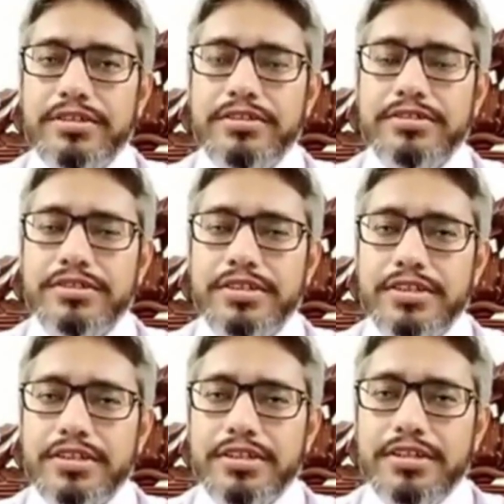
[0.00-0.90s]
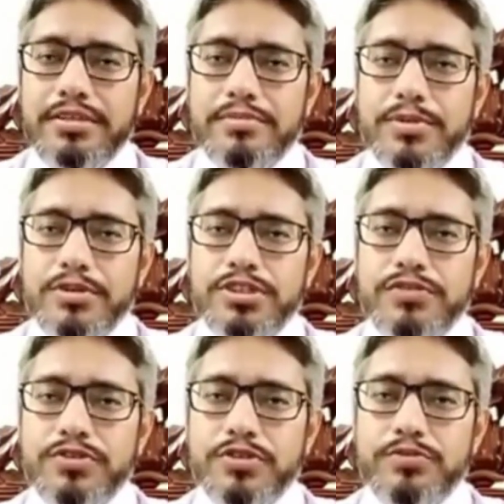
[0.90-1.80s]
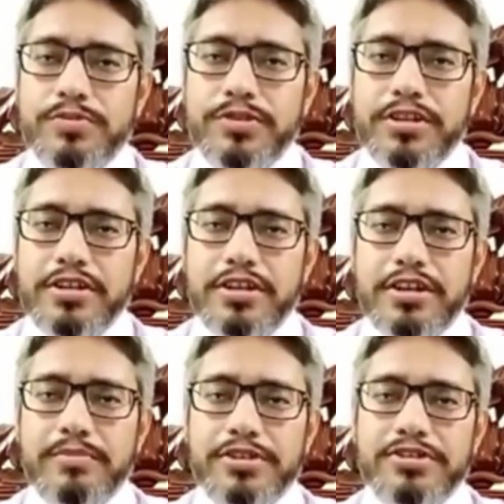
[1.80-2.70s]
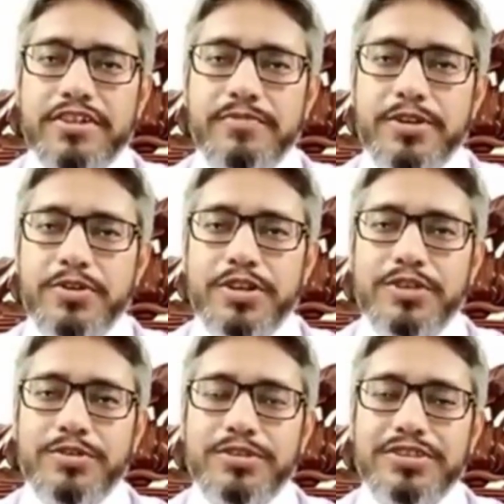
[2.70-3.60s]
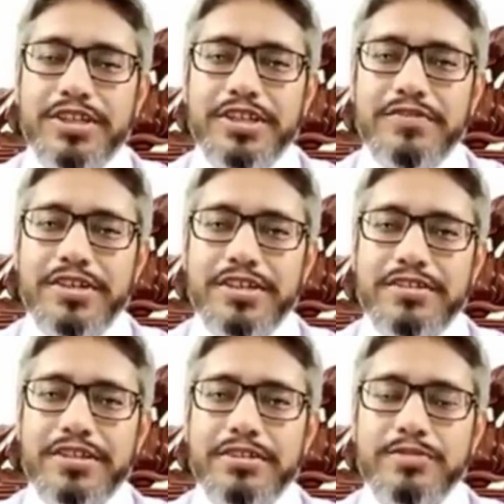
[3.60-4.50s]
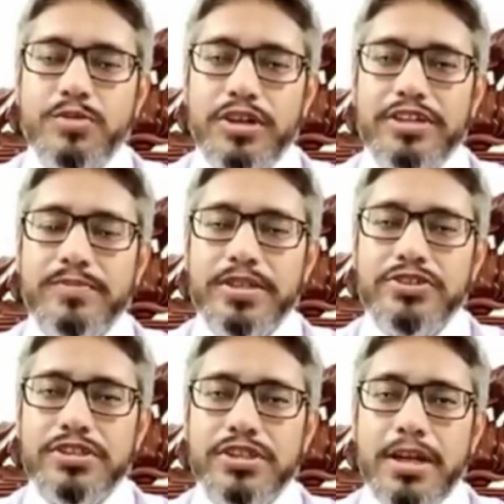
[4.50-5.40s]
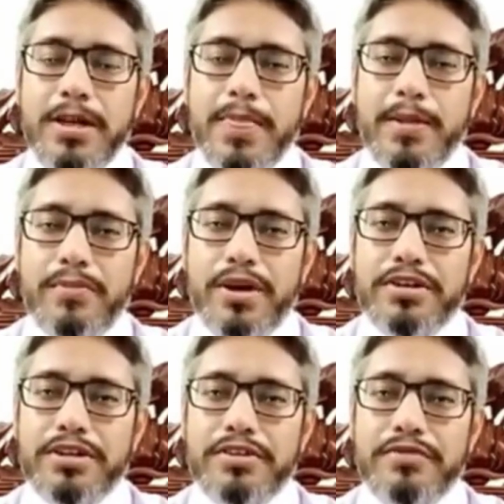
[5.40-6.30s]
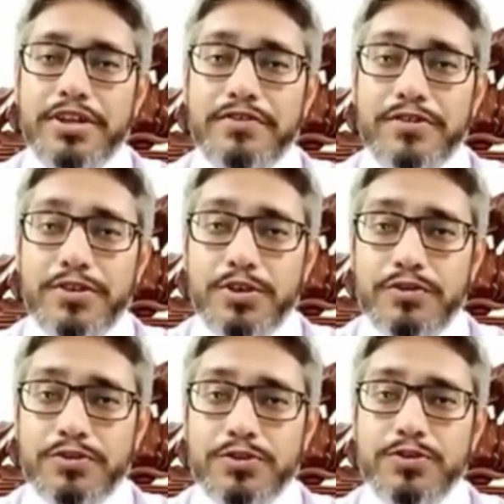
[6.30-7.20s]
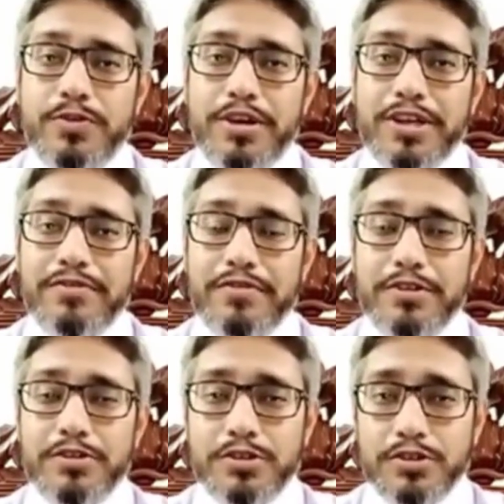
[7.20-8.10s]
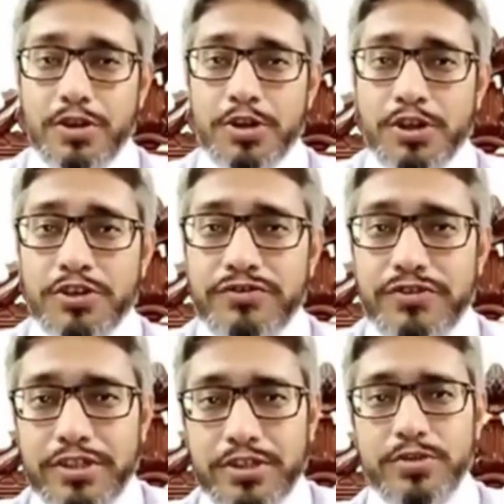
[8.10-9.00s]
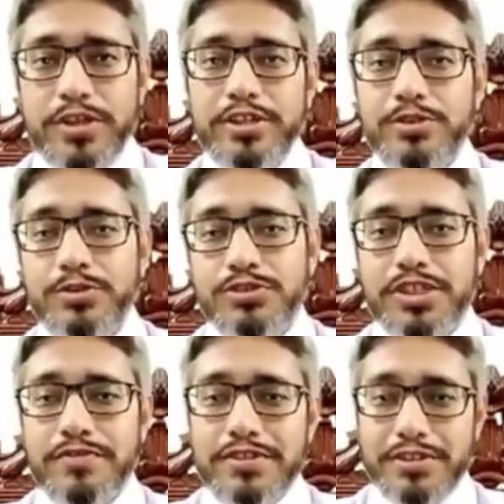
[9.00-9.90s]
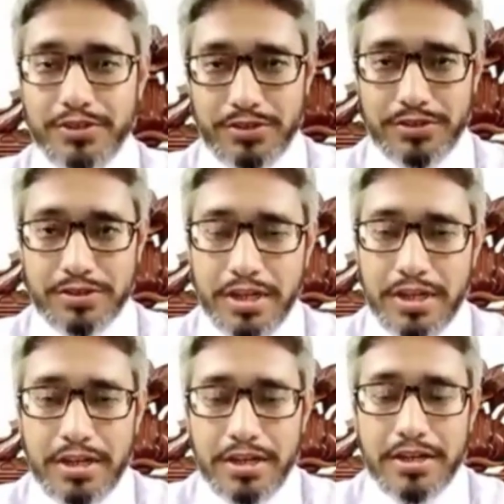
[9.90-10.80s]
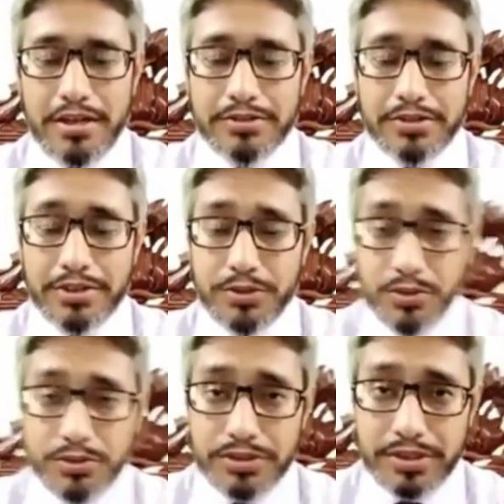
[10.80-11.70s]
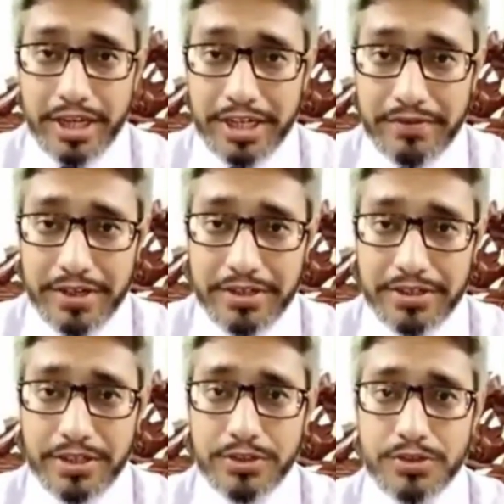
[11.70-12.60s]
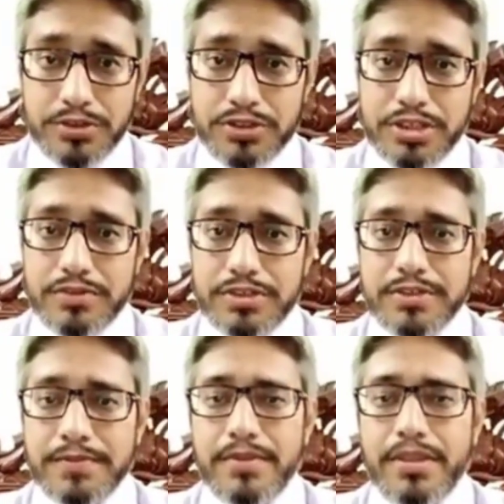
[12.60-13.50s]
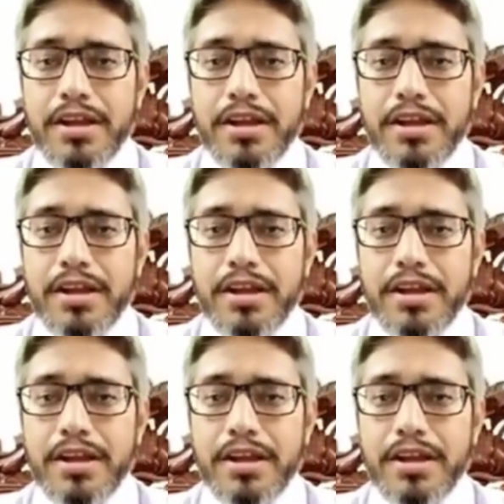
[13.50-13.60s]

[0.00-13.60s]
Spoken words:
Look at this. Most of you people must have been doing all these activities that this boy has mentioned, but very few of you might have ever thought of including those CVs in your those activities in your CVs.